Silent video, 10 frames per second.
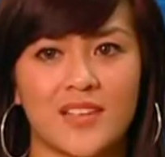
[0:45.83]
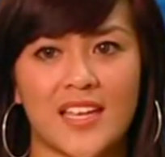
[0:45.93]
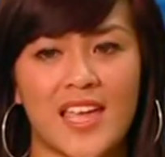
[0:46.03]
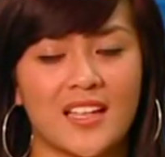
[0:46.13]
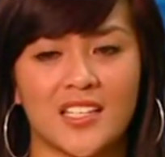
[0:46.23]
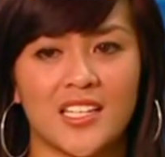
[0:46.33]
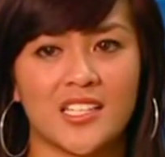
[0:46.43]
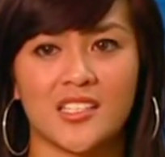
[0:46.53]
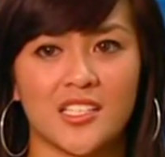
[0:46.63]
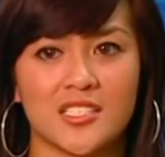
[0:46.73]
I can't let
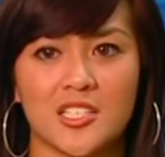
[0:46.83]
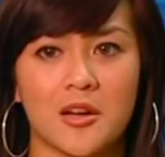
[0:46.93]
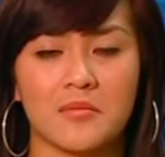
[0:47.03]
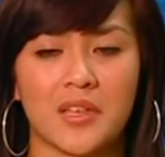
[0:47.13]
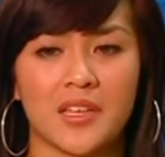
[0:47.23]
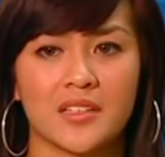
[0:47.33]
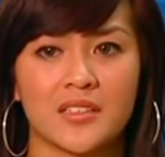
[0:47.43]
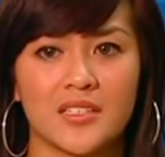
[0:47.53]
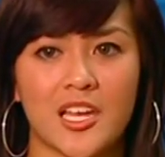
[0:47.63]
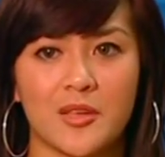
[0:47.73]
anything stop me.
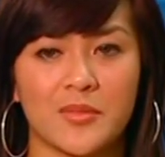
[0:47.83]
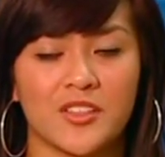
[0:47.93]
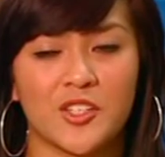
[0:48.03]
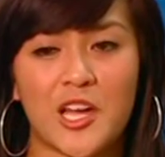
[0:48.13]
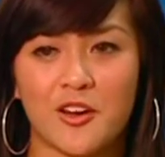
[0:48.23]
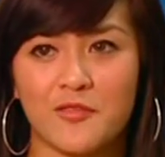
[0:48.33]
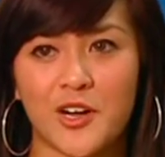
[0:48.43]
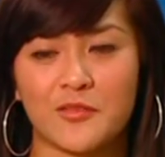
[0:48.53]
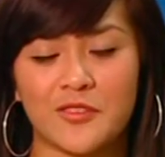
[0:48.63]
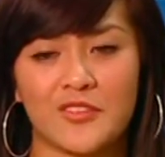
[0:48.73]
I mean, look how
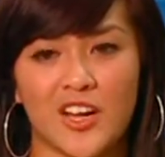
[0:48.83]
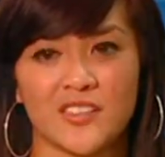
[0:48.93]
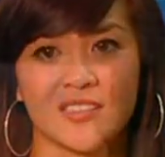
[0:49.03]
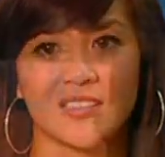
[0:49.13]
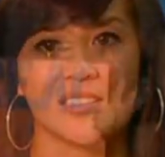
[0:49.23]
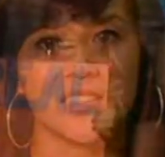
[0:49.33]
far we've gotten.